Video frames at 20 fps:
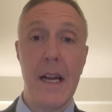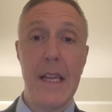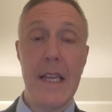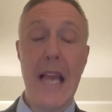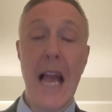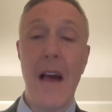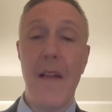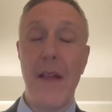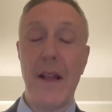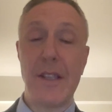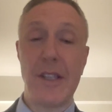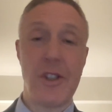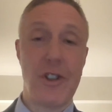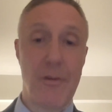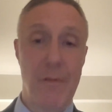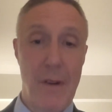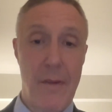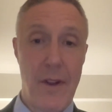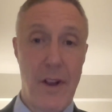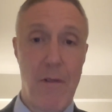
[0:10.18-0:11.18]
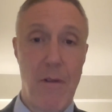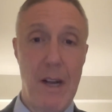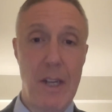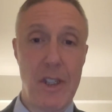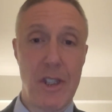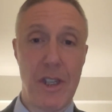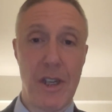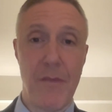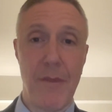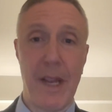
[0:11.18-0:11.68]
Yeah, that's a terrific
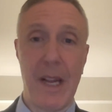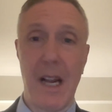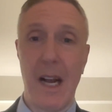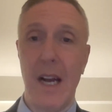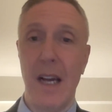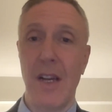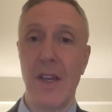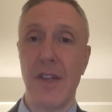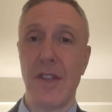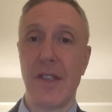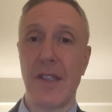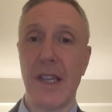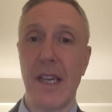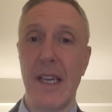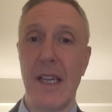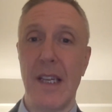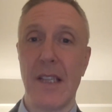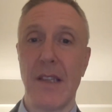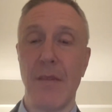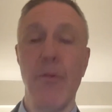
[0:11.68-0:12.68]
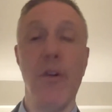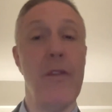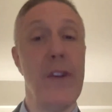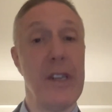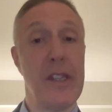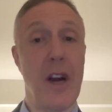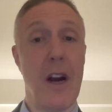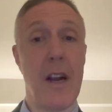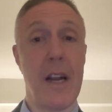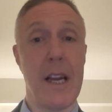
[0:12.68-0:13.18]
question because it is a
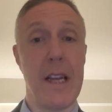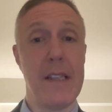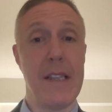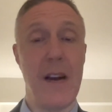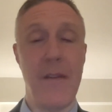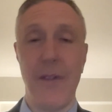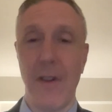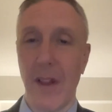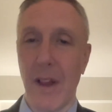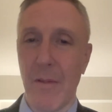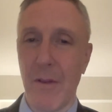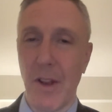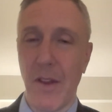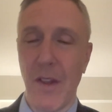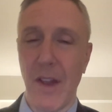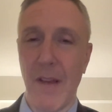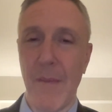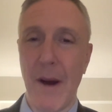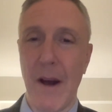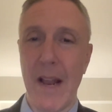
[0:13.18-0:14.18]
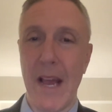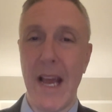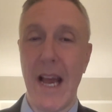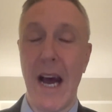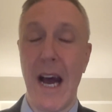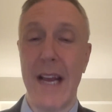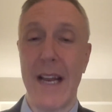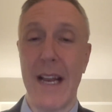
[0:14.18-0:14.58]
moving target, definitely, when you think about AI